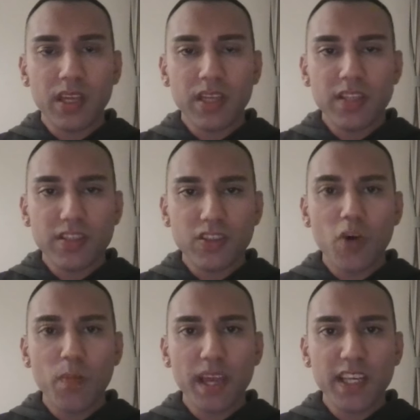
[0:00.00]

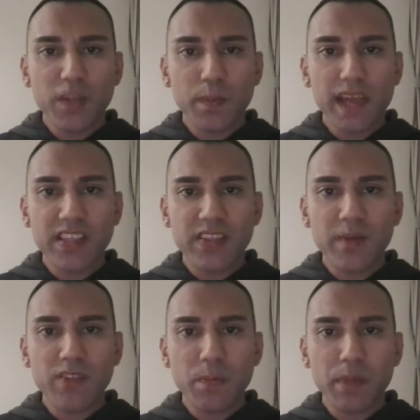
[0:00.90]
Stop expecting
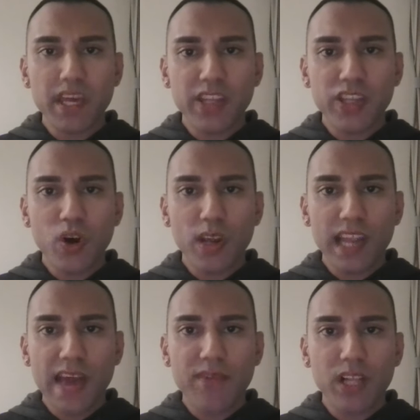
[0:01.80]
them to be at your
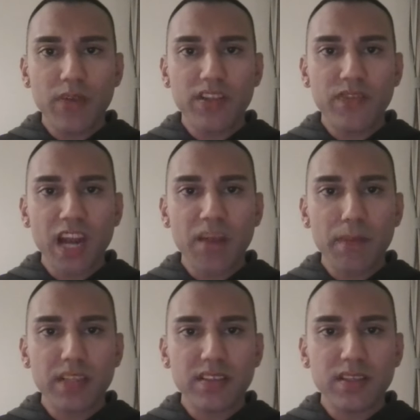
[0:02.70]
level of
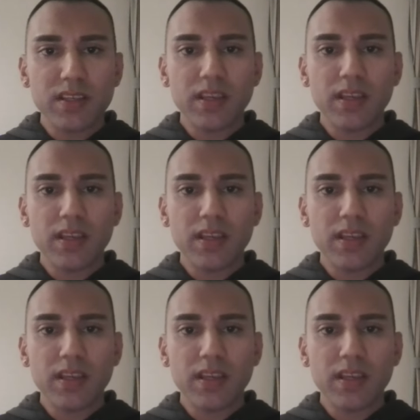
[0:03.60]
development